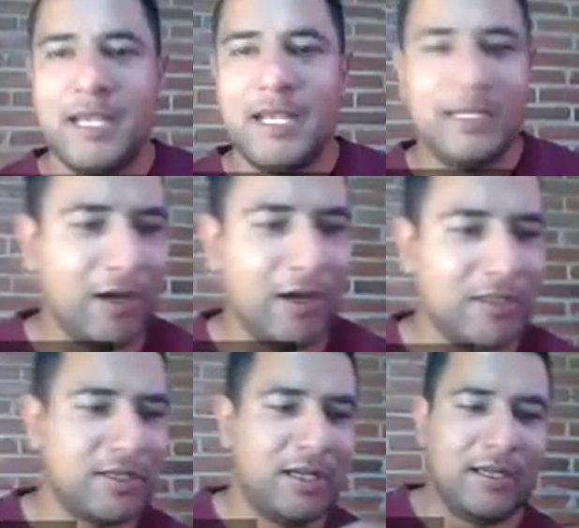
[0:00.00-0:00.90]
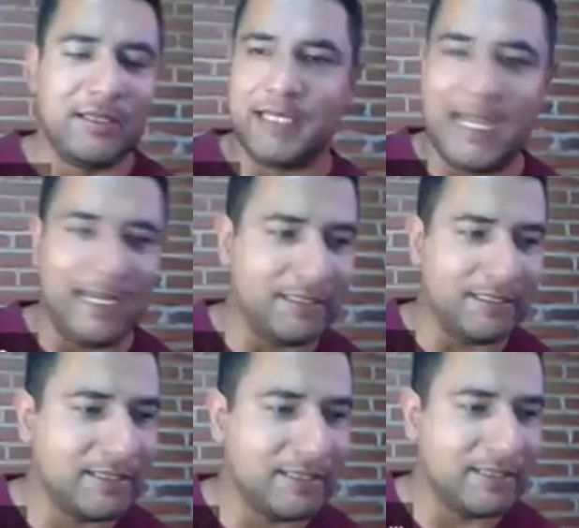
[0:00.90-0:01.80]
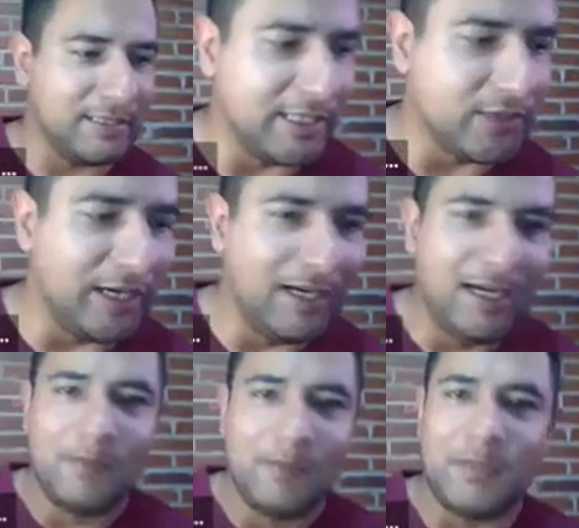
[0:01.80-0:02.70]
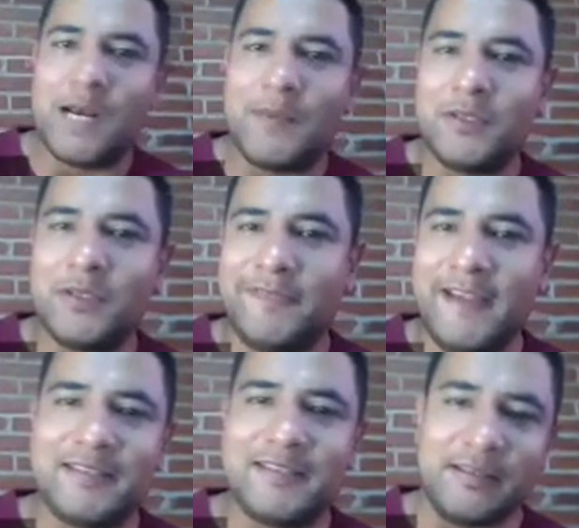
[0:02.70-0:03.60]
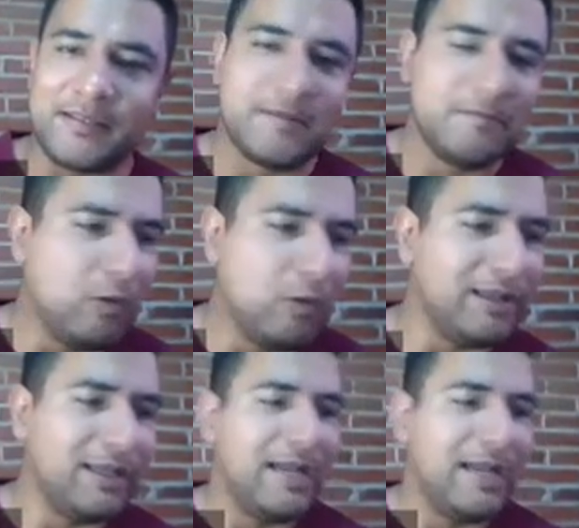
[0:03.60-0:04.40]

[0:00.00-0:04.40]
the dots, the lines, etc. But what about the faces? Well,